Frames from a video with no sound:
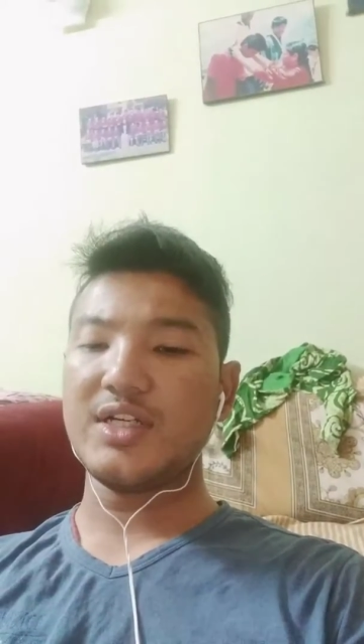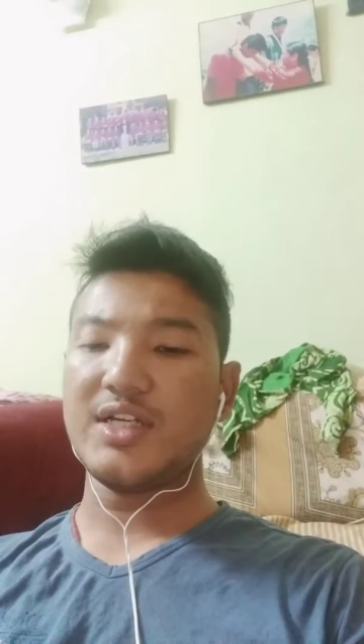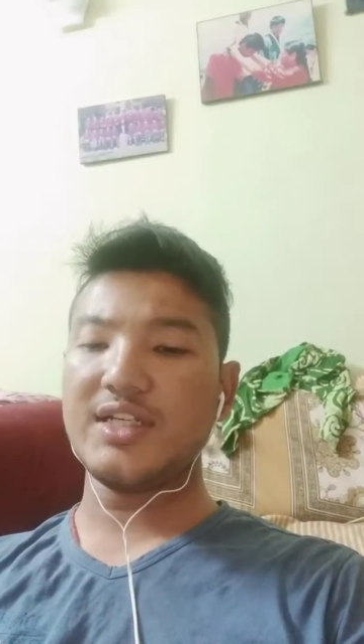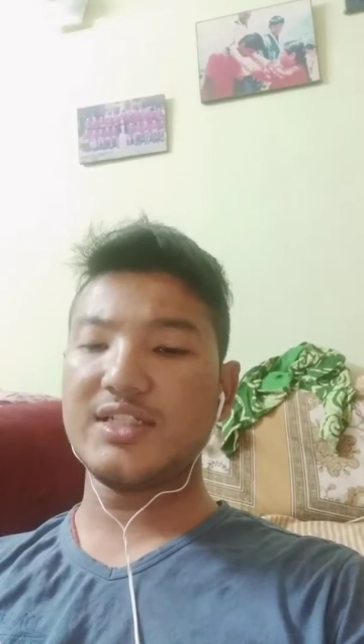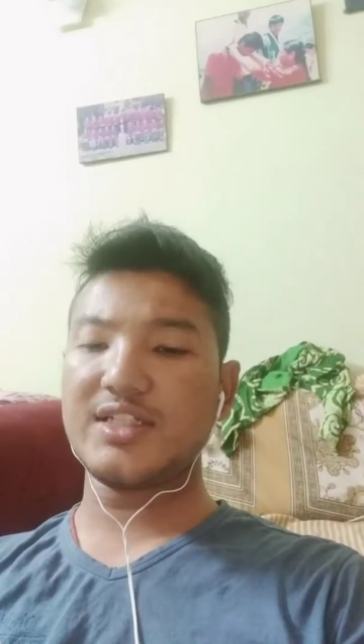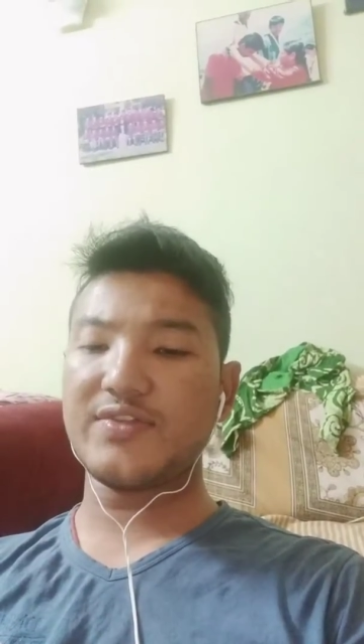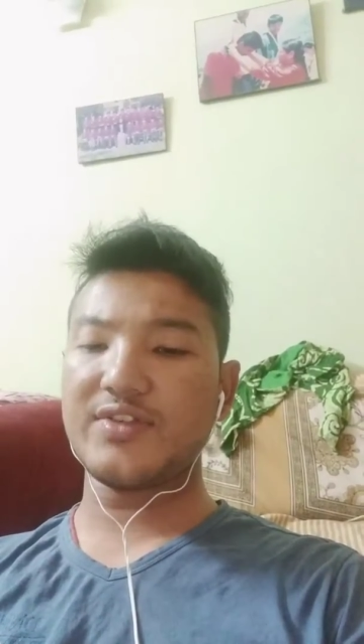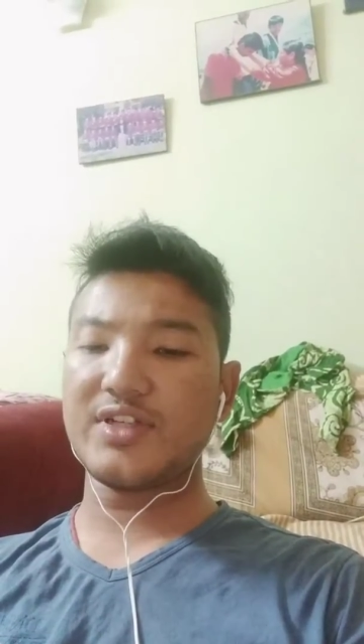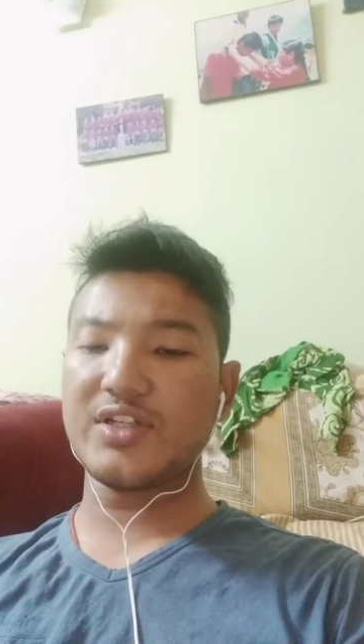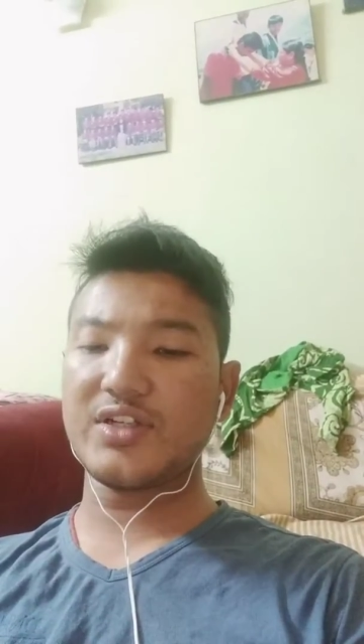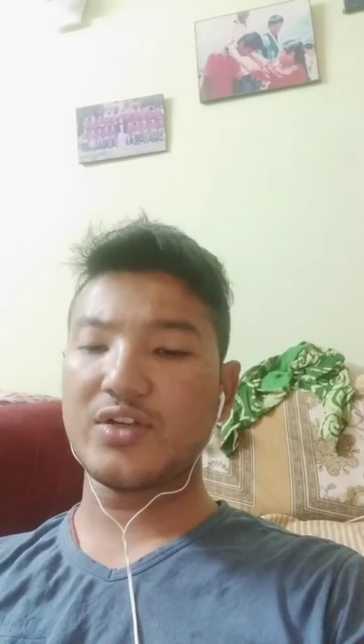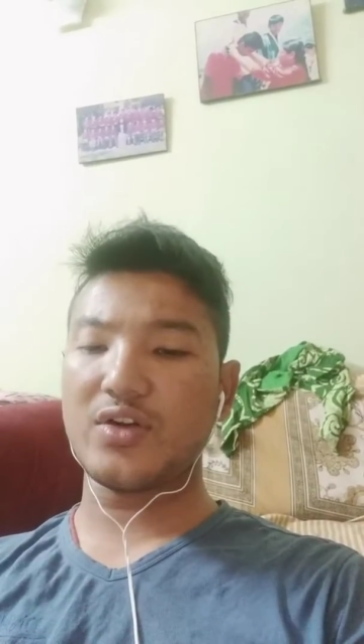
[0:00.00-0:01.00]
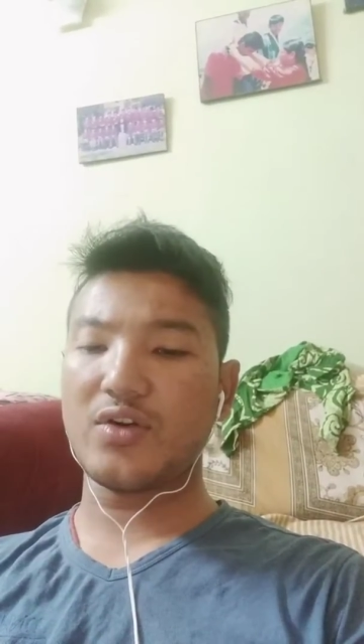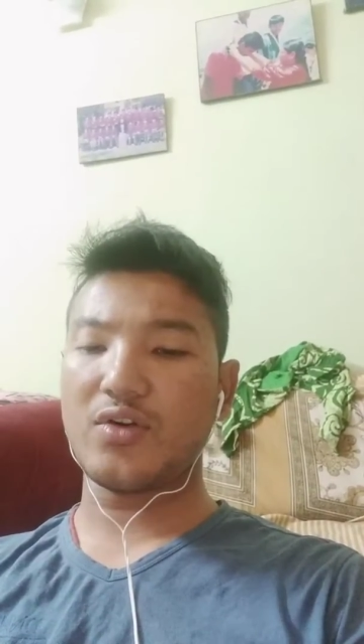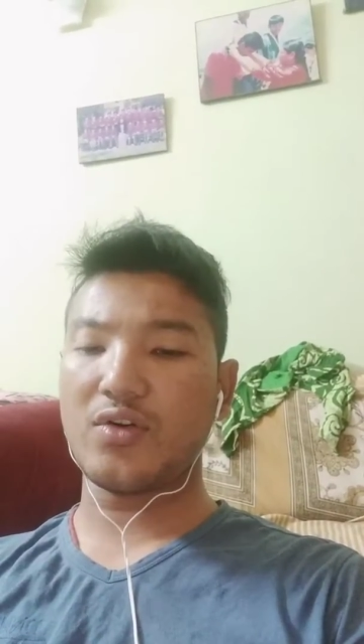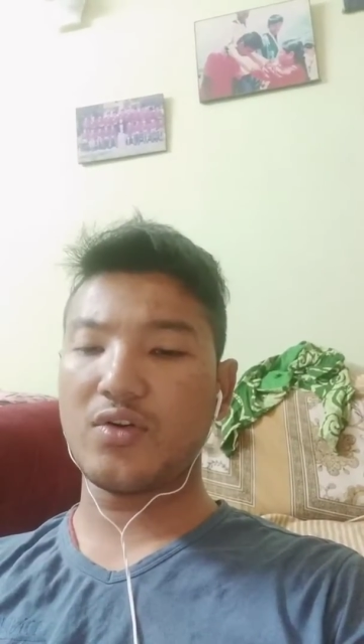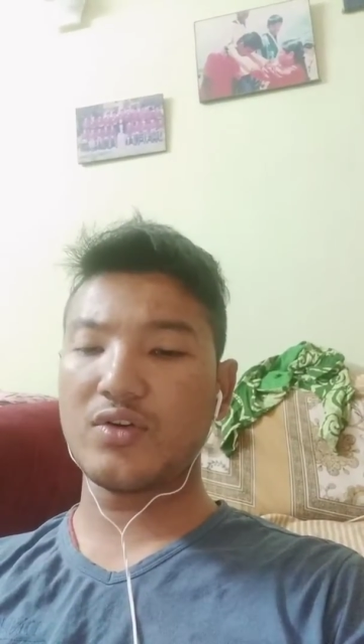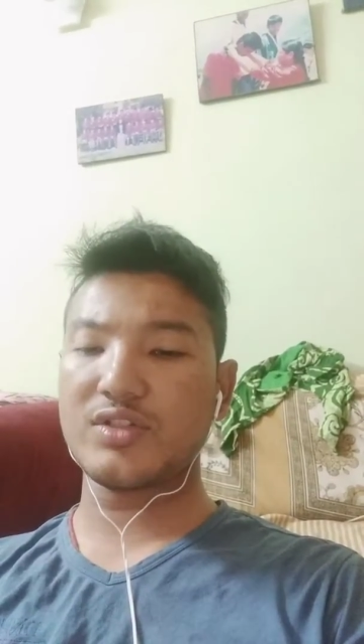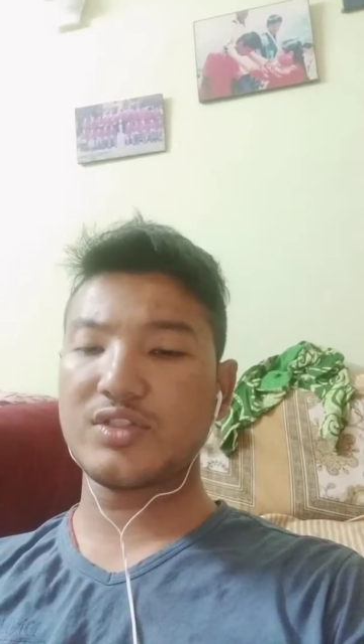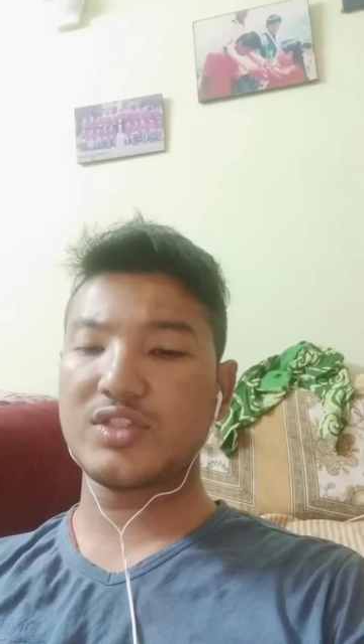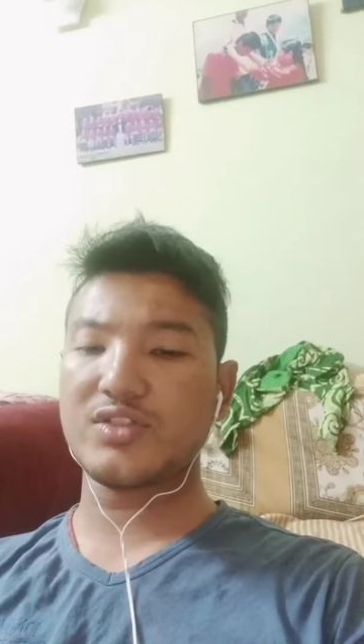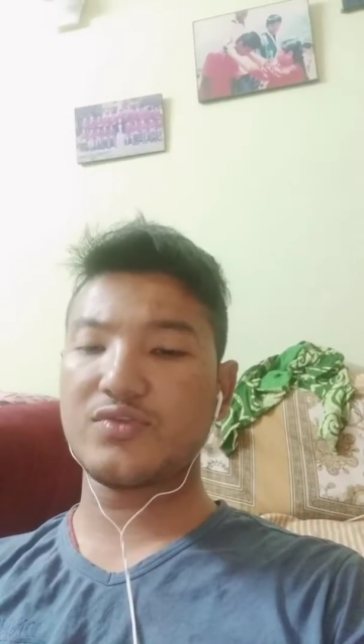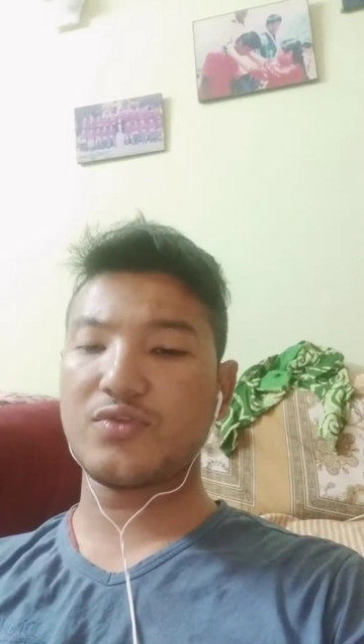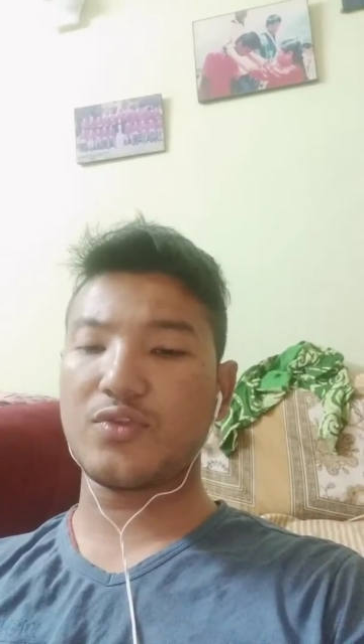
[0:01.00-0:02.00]
It is definitely
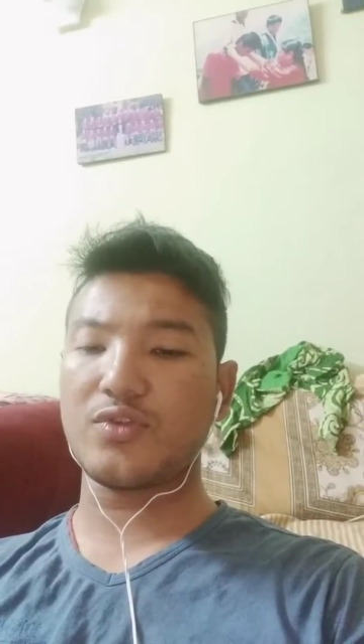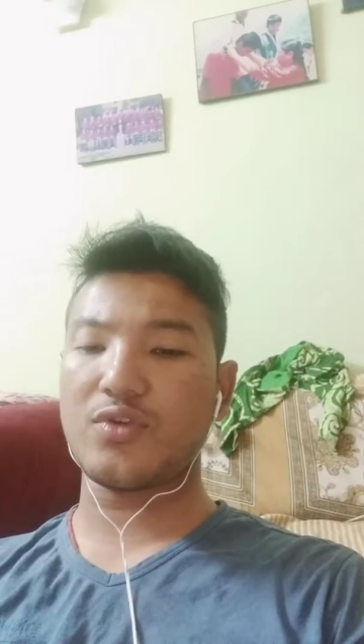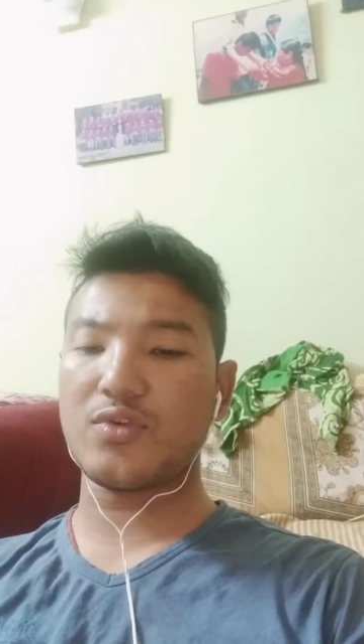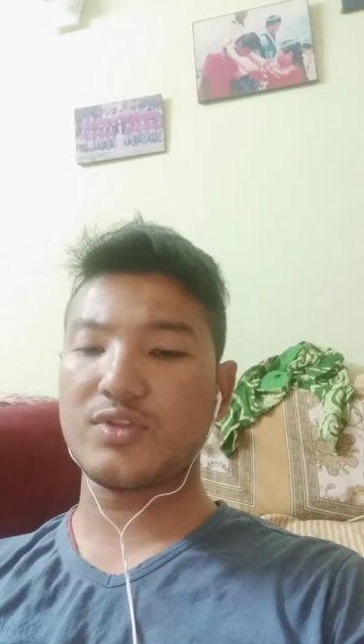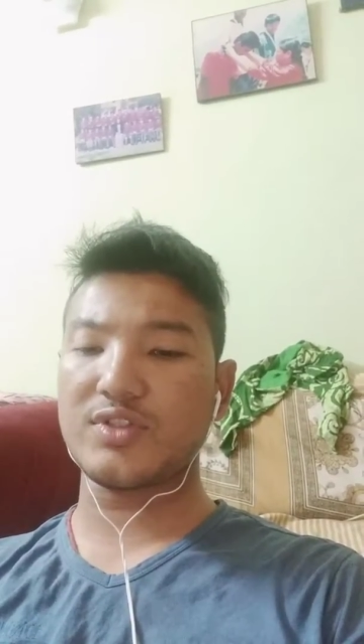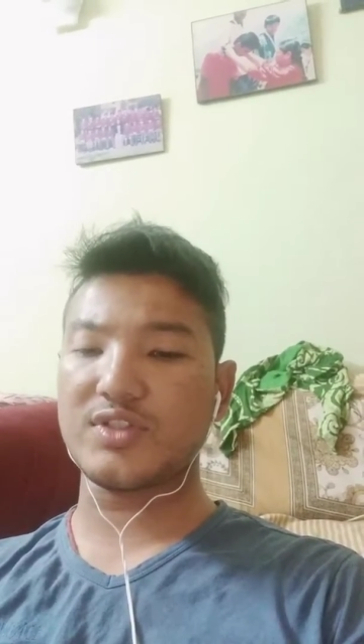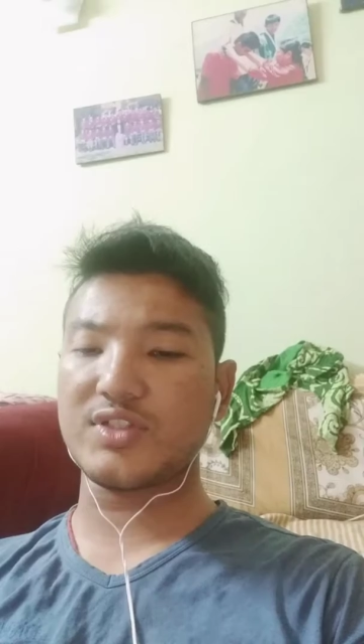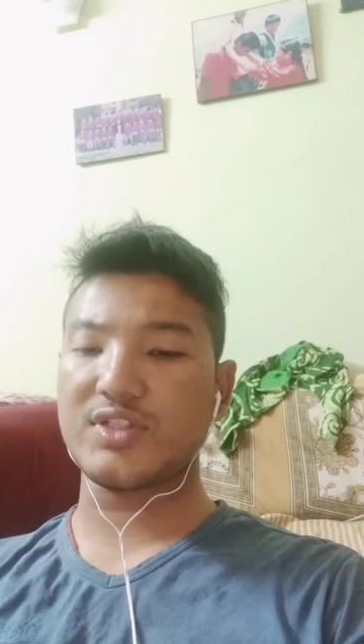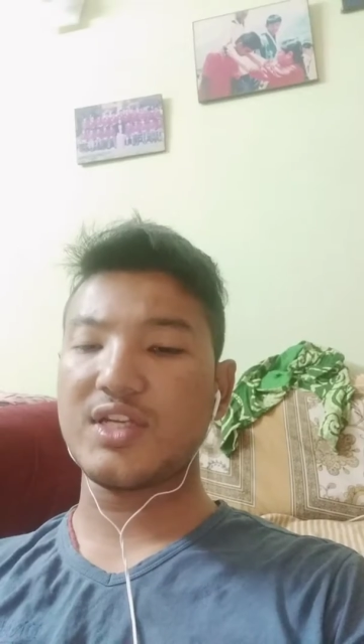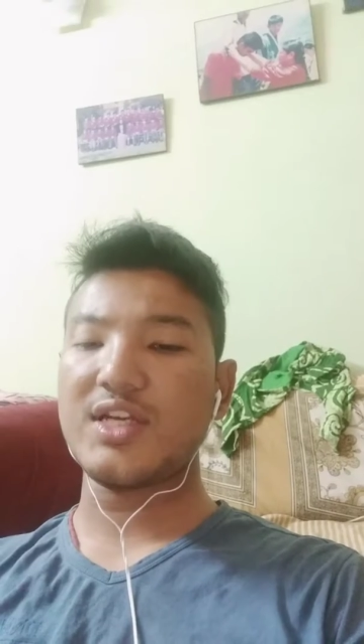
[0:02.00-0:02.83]
horses for courses.